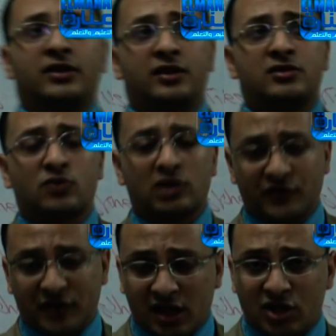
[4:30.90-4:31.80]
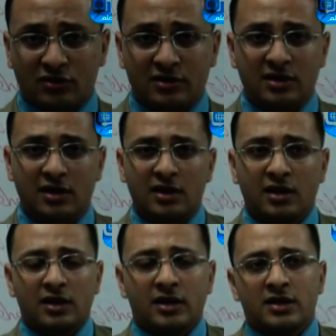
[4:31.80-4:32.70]
their qualifications.
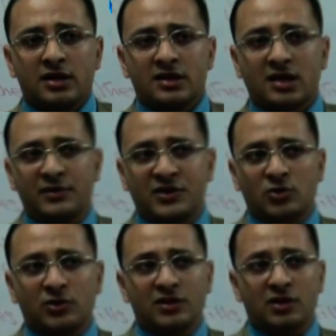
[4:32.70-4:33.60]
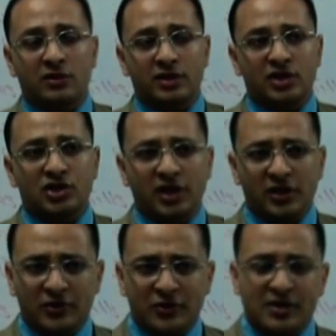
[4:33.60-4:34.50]
Some students are
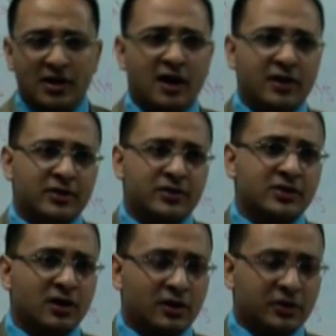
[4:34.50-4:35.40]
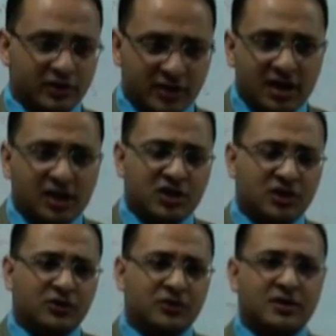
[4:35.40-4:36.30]
engineers, others are
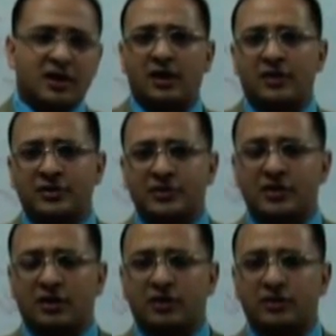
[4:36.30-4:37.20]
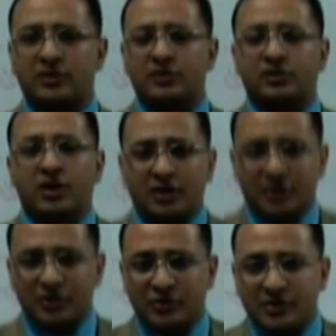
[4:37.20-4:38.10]
teachers, others are
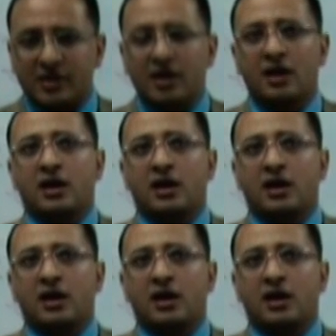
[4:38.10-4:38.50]
doctors,